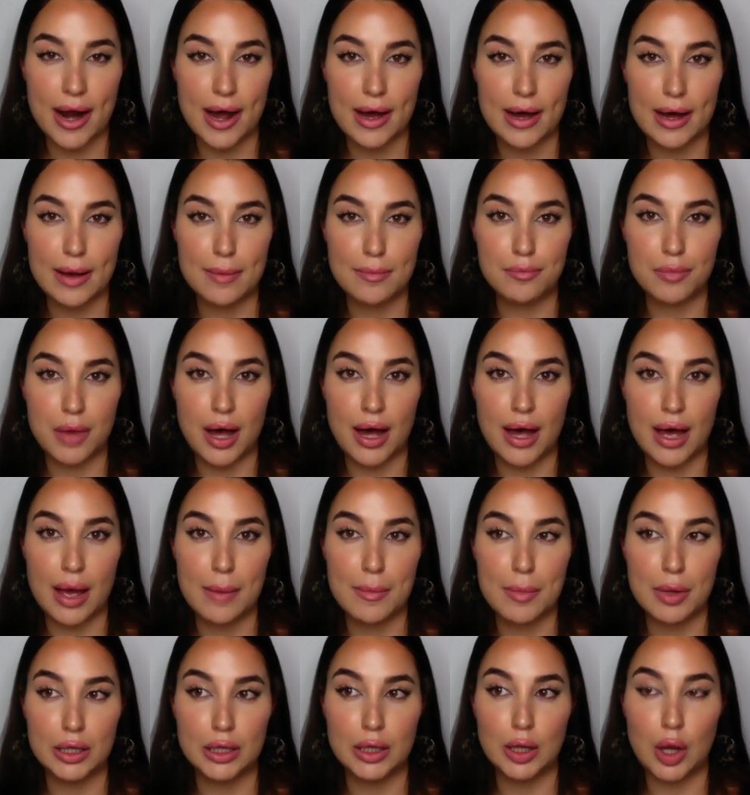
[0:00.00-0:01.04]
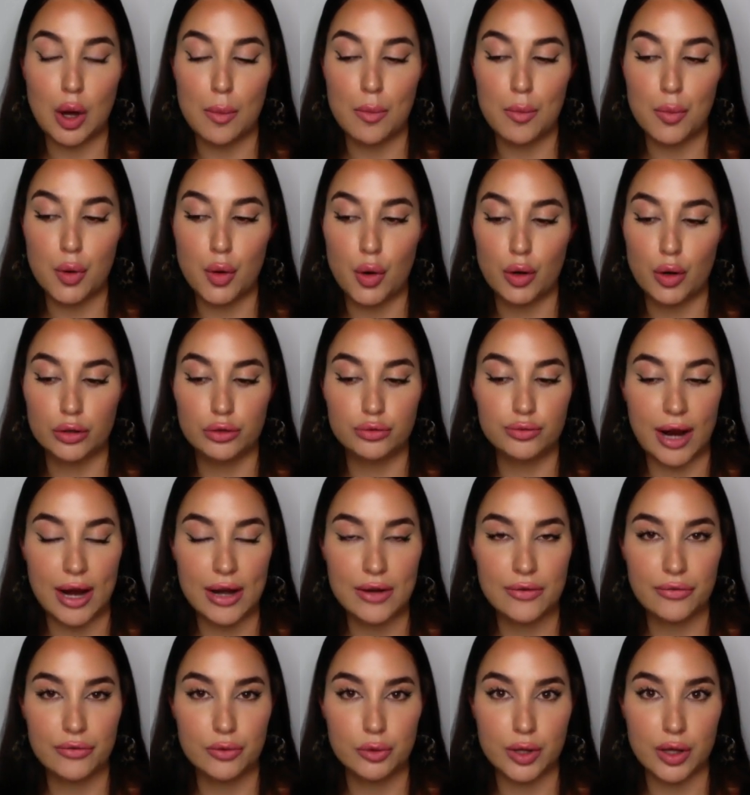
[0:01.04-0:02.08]
I'm a lot more
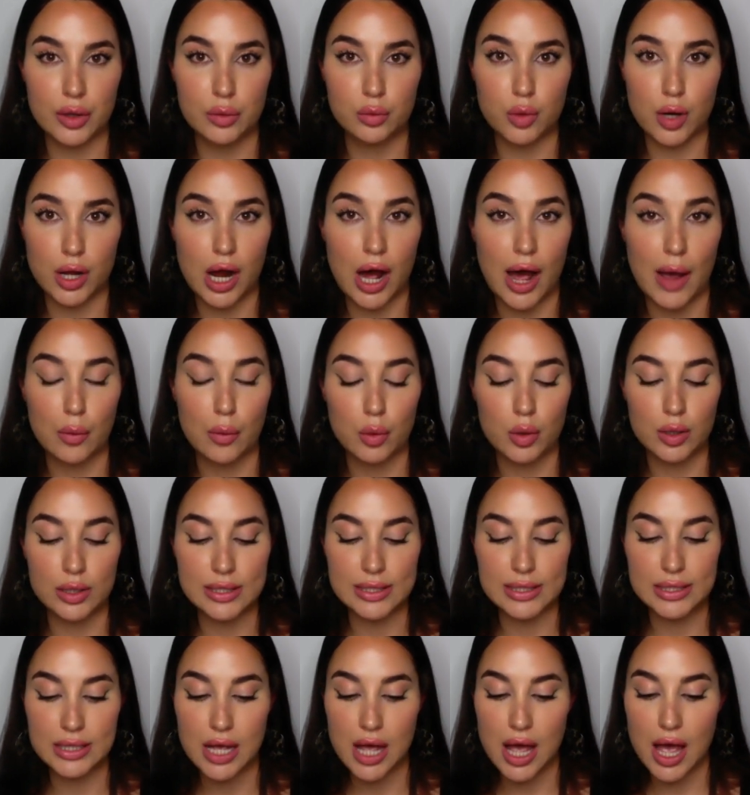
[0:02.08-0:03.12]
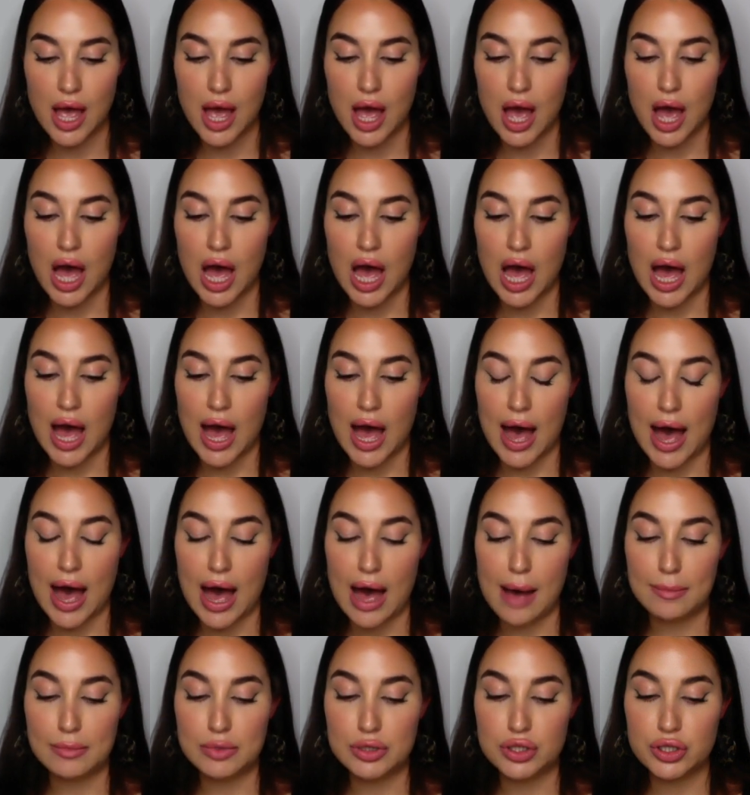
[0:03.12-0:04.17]
grateful than what I was.
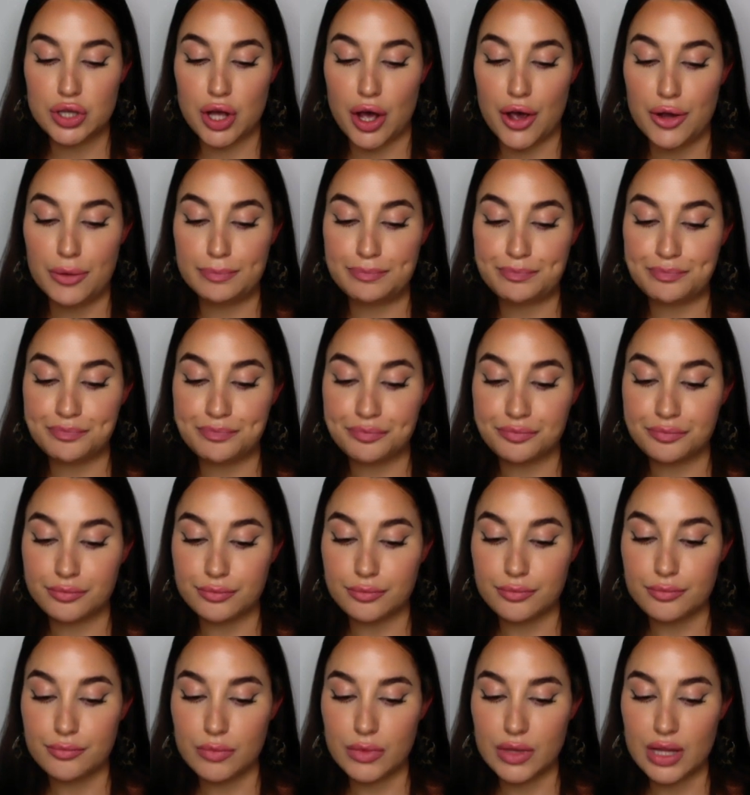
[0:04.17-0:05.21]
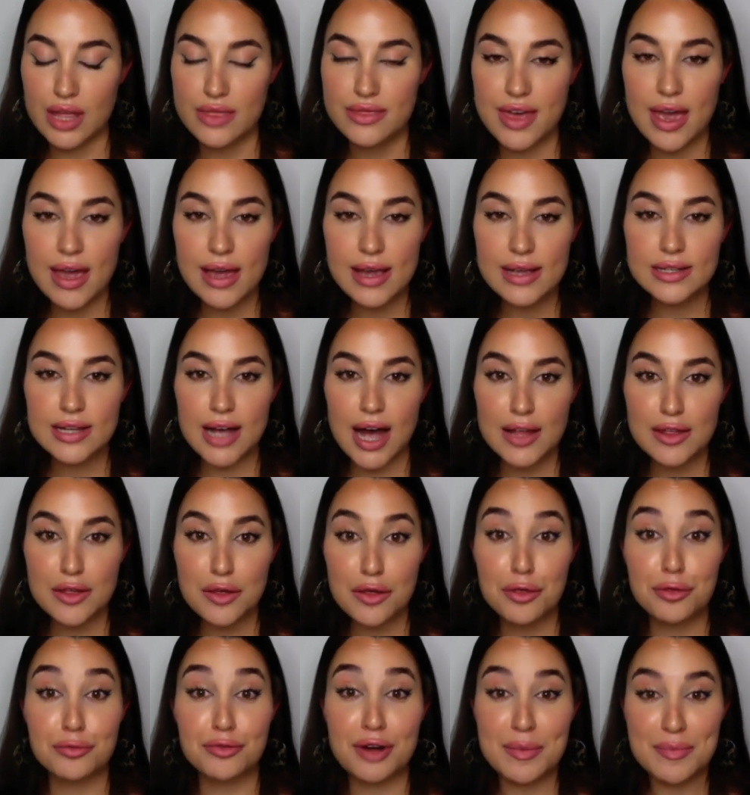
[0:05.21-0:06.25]
So these are the
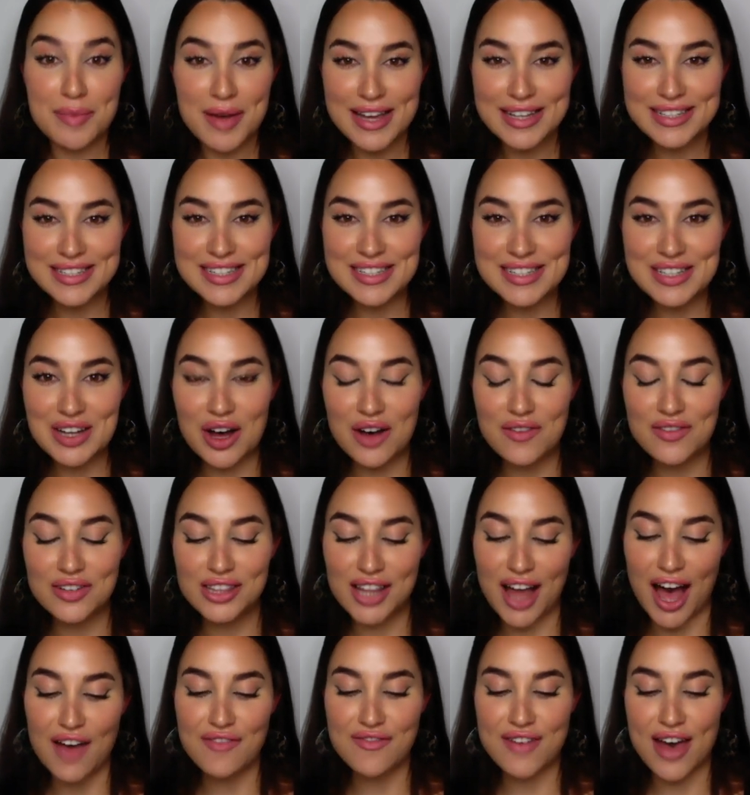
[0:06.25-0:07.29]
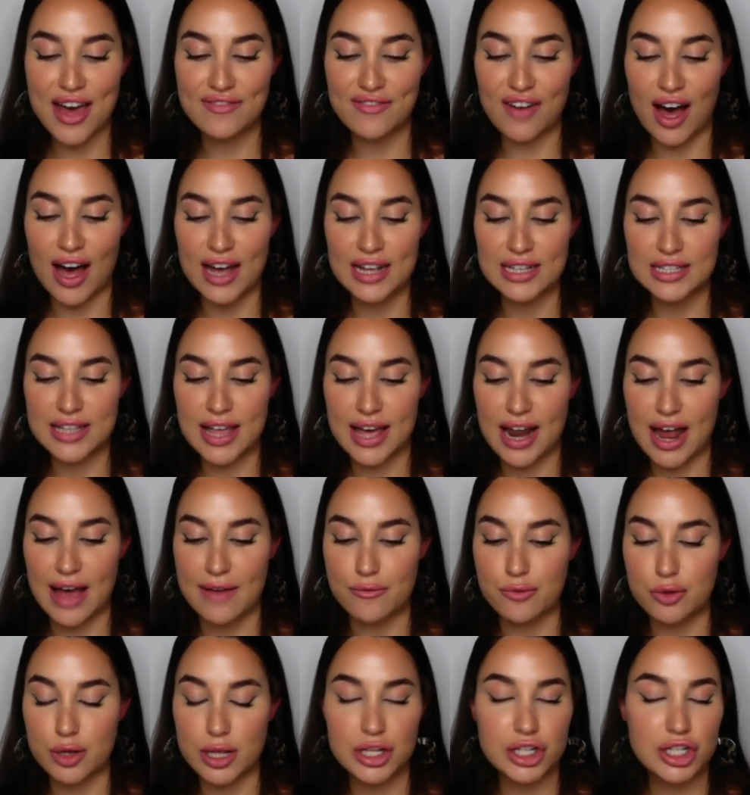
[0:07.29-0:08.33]
3 pieces of life advice that
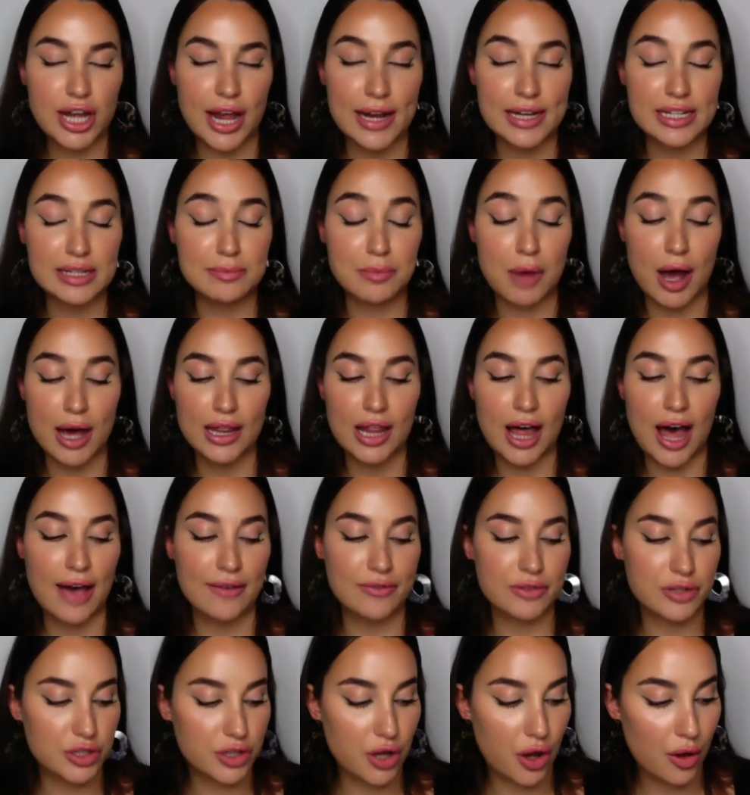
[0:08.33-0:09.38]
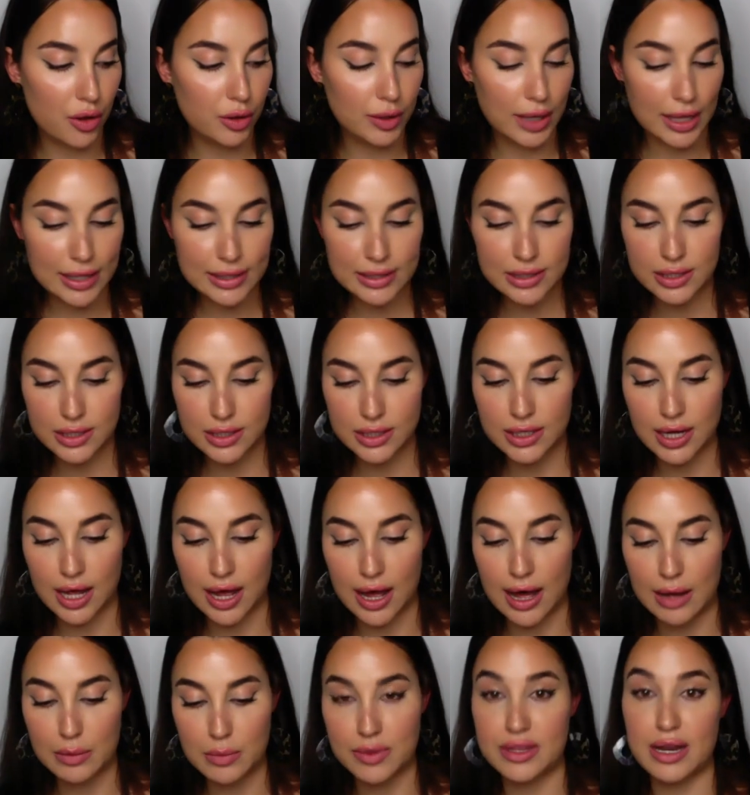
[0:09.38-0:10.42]
have really changed my life. So let's
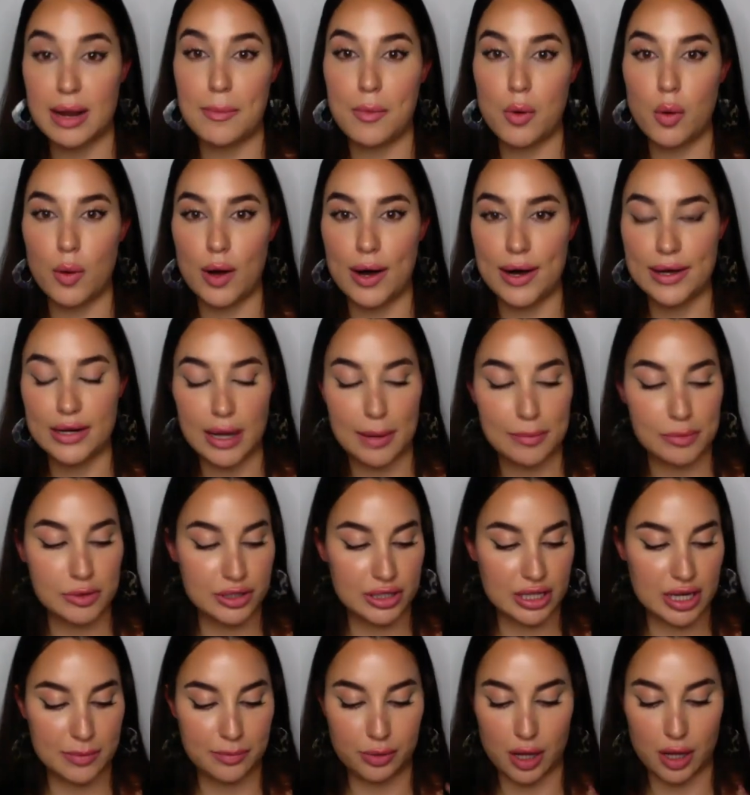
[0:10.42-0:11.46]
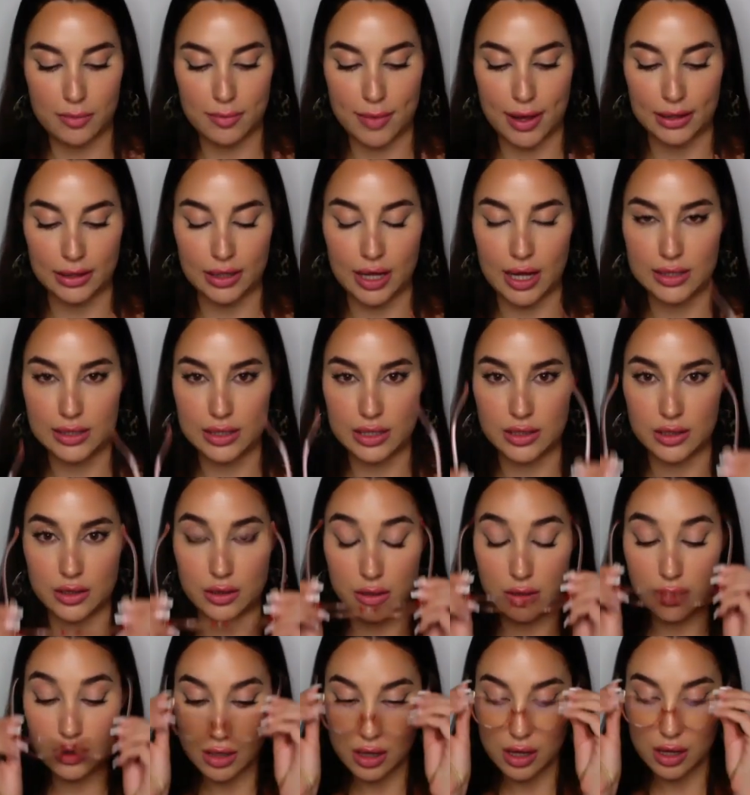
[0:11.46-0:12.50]
start with number 1. I'm just going to plop my glasses
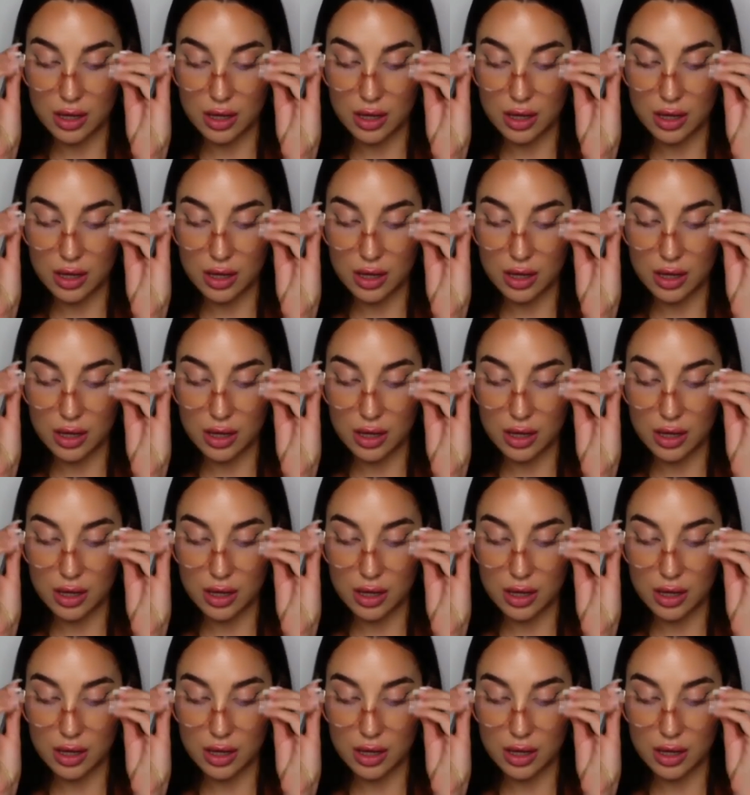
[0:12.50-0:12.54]
on.